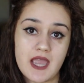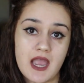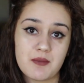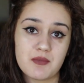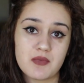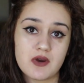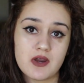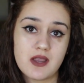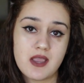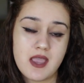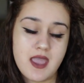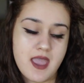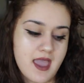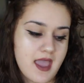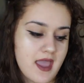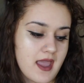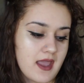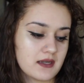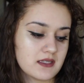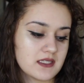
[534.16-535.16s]
camera,
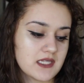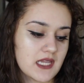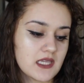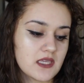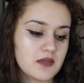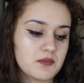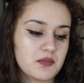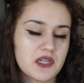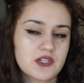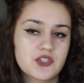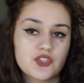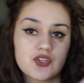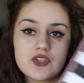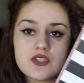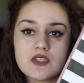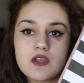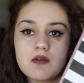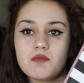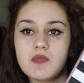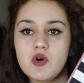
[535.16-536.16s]
and taking pictures of